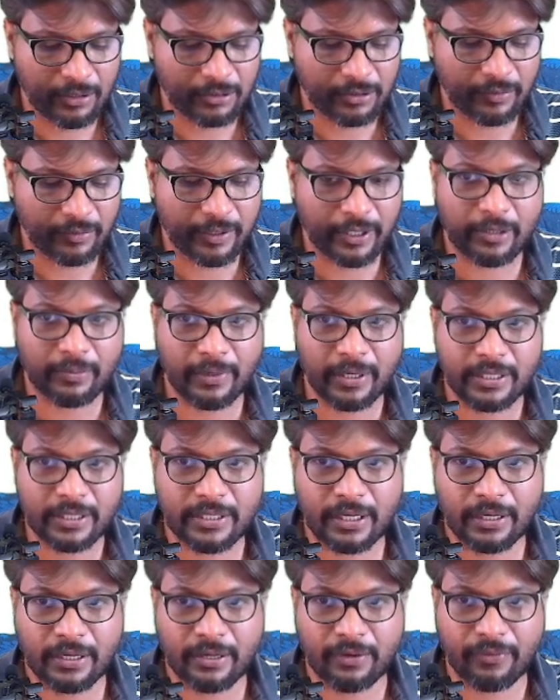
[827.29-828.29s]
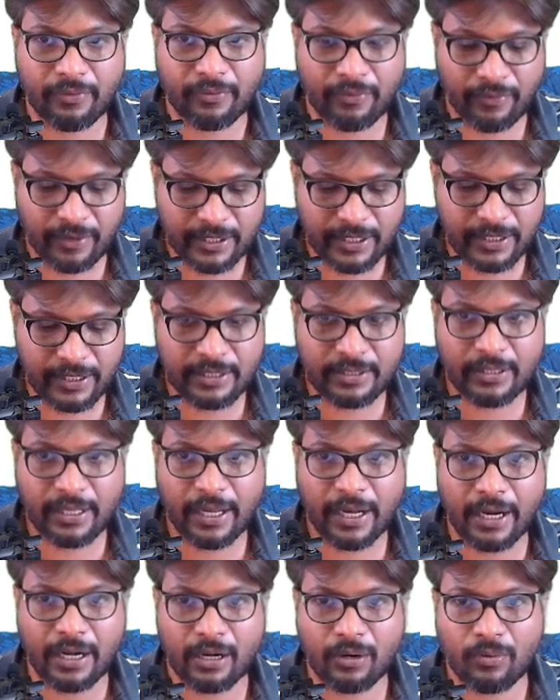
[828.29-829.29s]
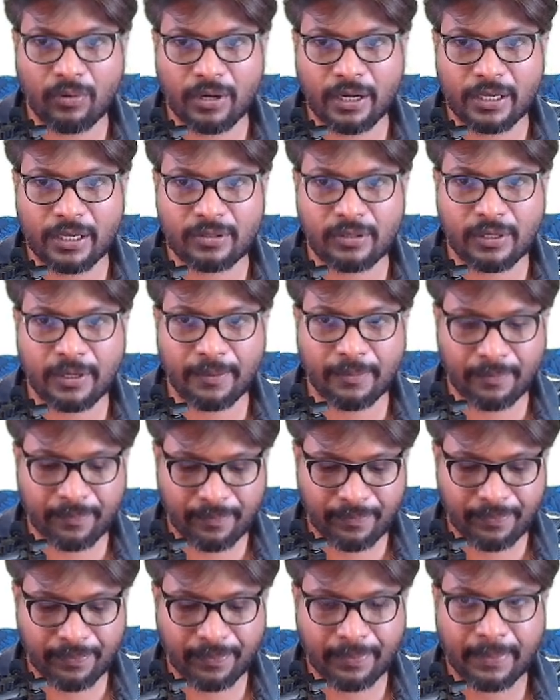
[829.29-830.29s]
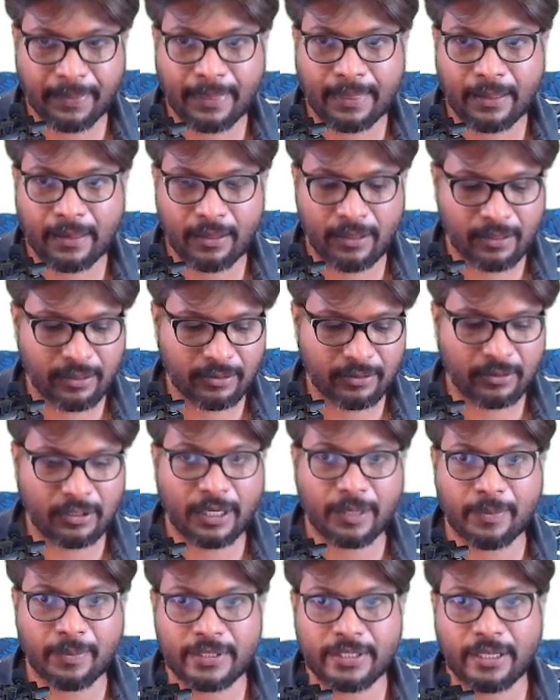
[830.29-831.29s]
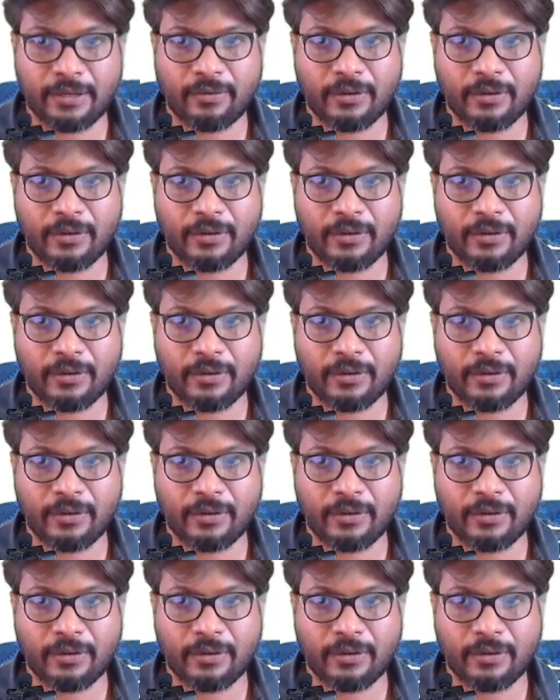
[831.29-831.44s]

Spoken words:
So we need to mention if, which is the end one actually. So let me save